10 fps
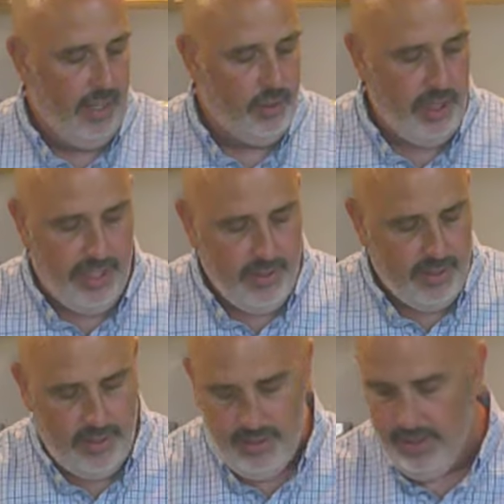
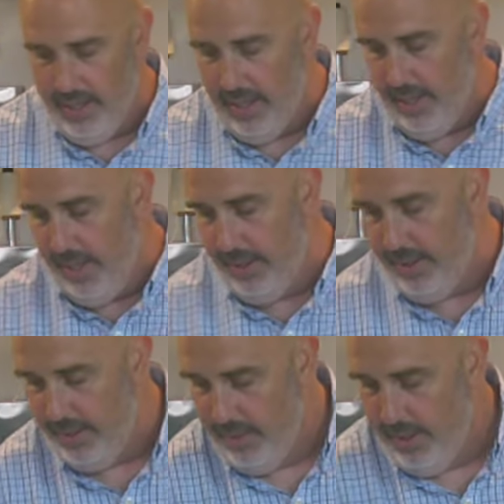cheese,
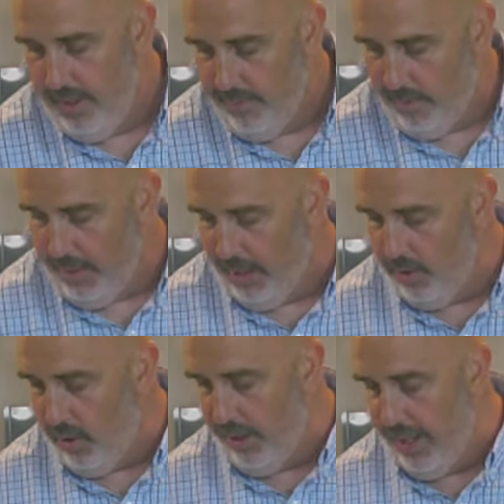and from
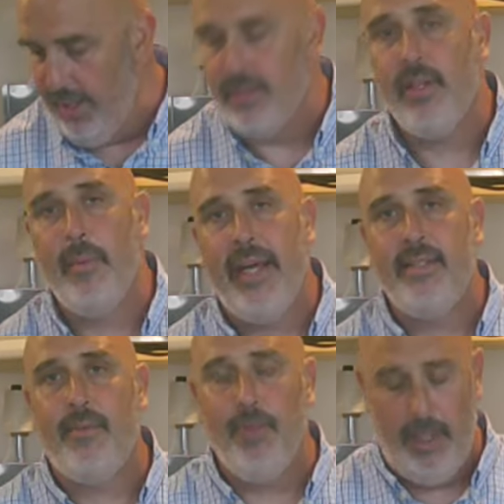here on in, it's going to be
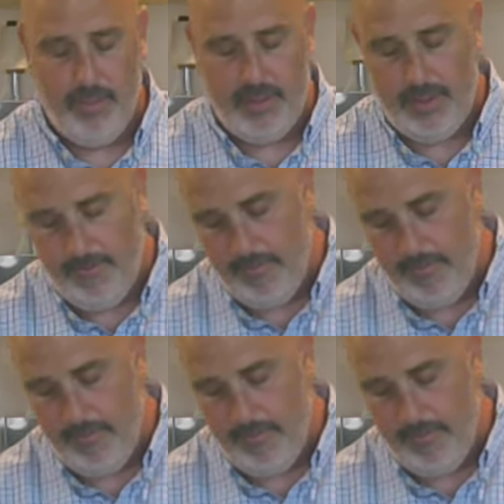easy flips.